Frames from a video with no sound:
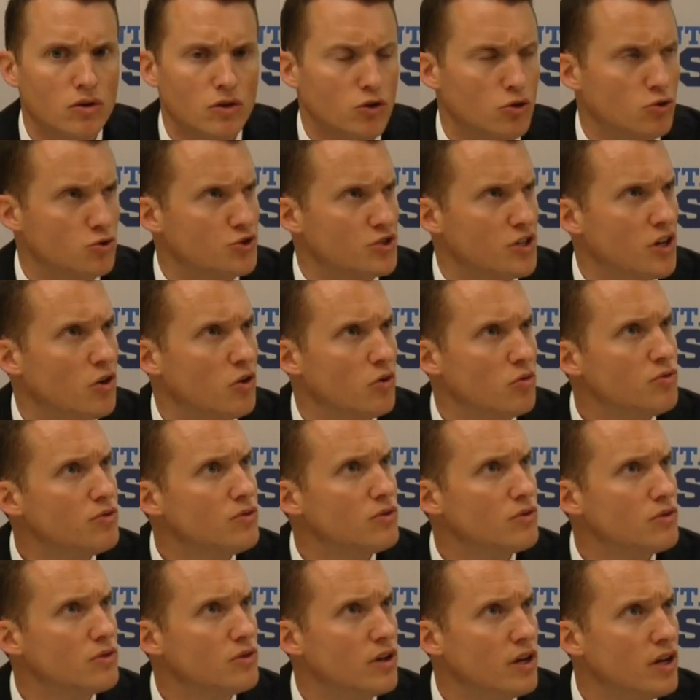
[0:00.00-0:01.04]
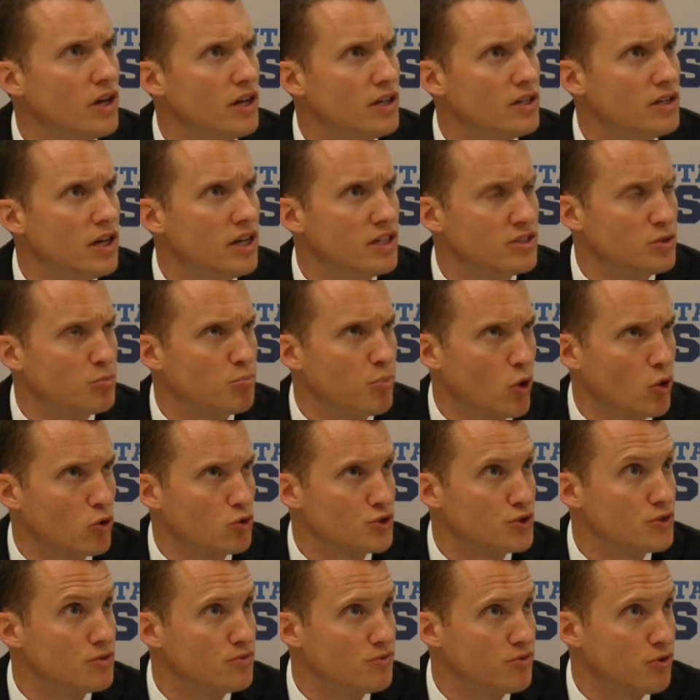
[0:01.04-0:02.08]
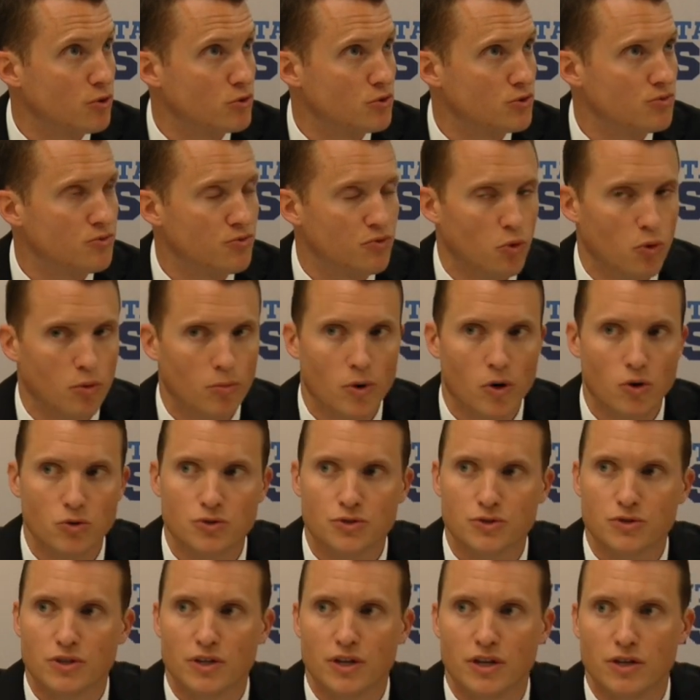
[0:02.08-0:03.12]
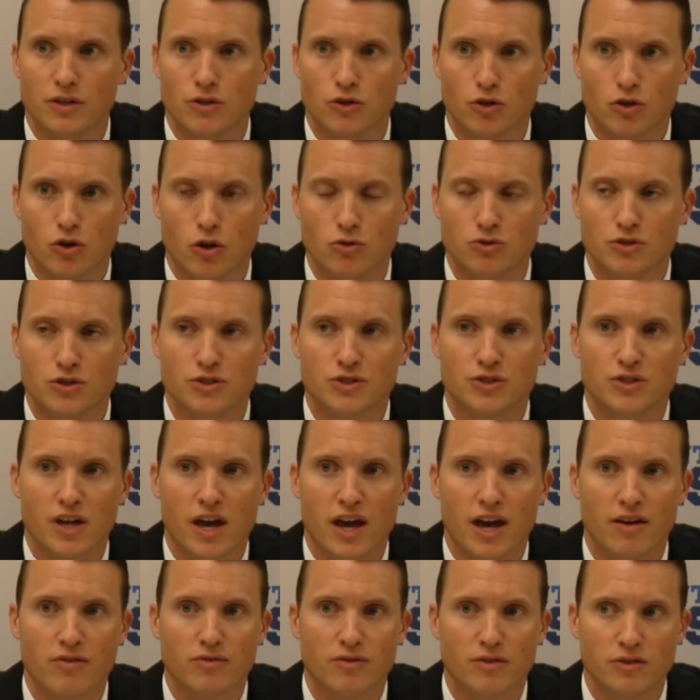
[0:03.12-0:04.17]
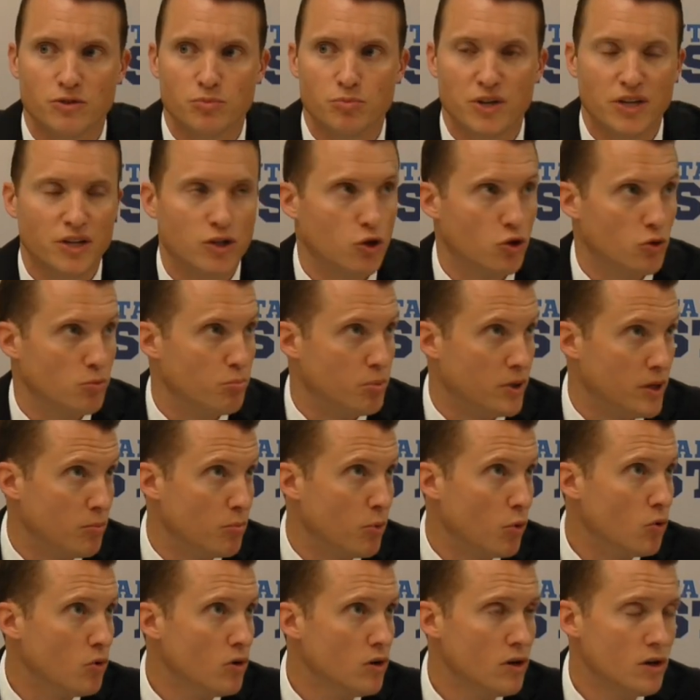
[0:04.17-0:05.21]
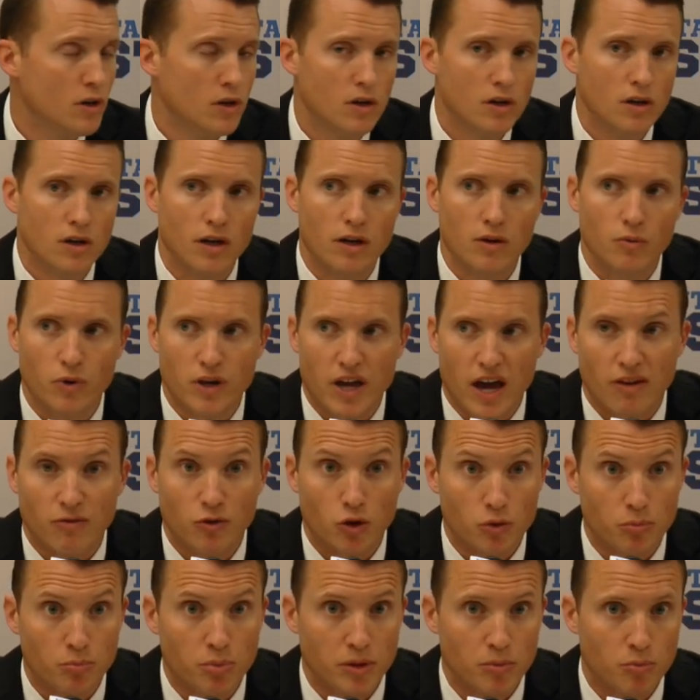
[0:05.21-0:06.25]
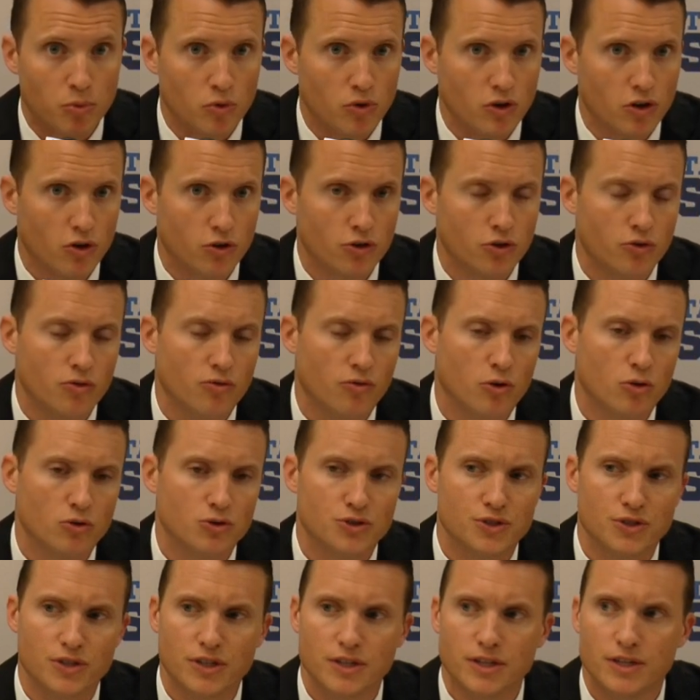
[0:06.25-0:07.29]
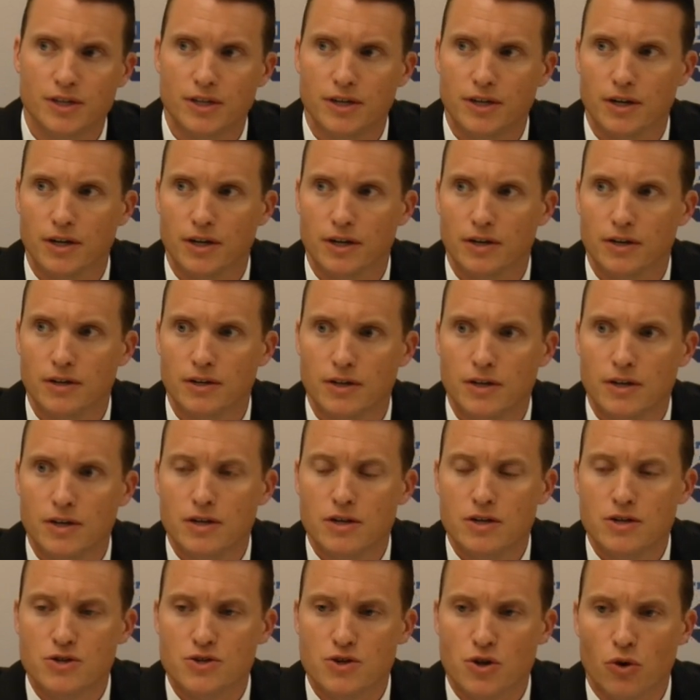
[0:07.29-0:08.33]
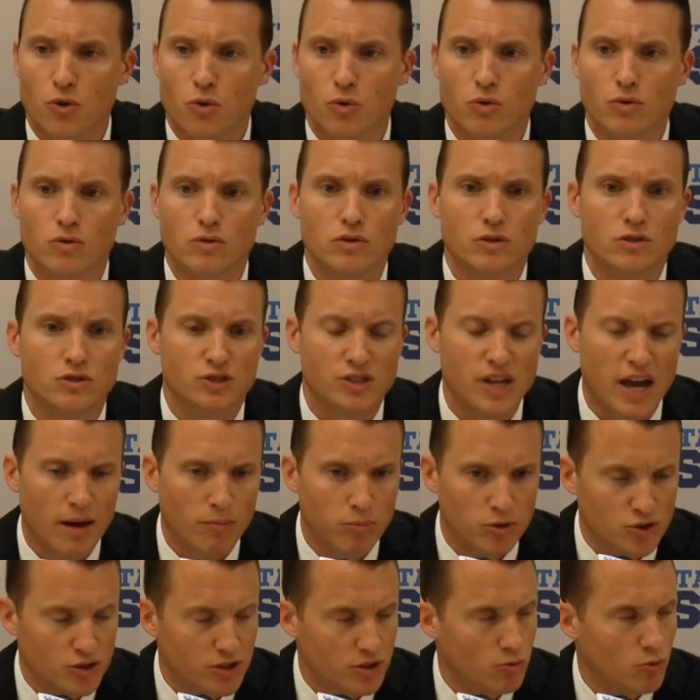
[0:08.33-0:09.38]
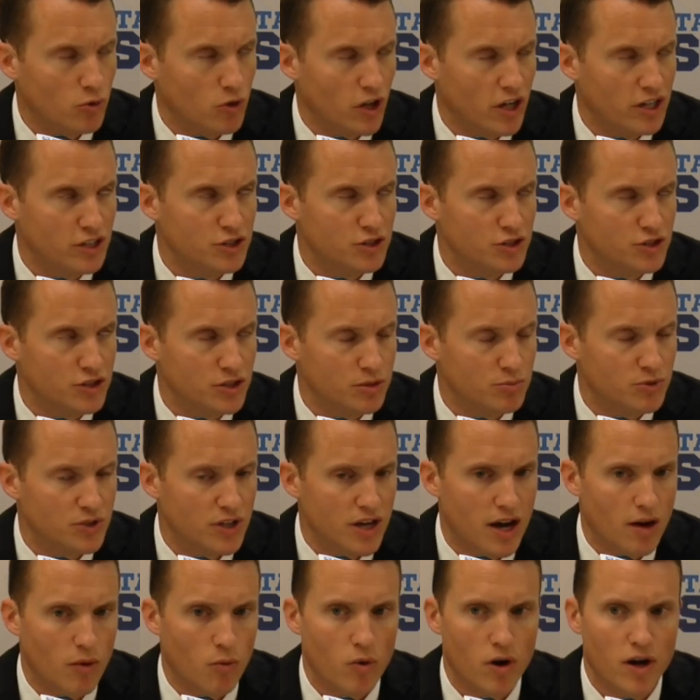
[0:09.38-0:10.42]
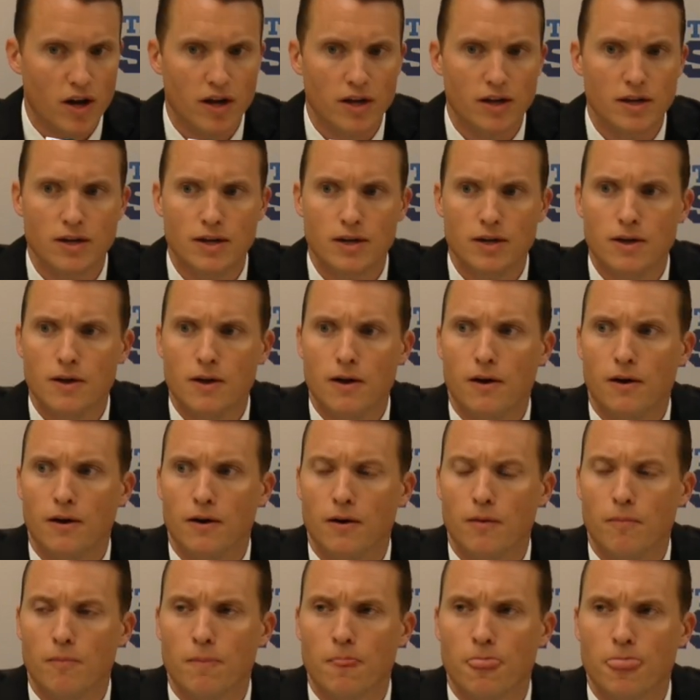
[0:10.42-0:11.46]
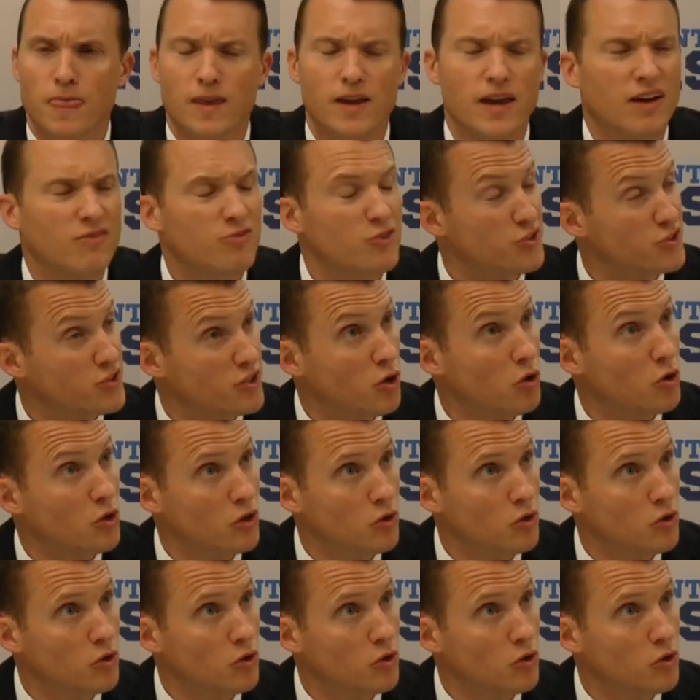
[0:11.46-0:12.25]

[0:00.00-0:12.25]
yourself as a person first and foremost, and your coaching staff as being good people, and we have good people at our university. Uh, so establishing relationships that way. Um, you have to sell a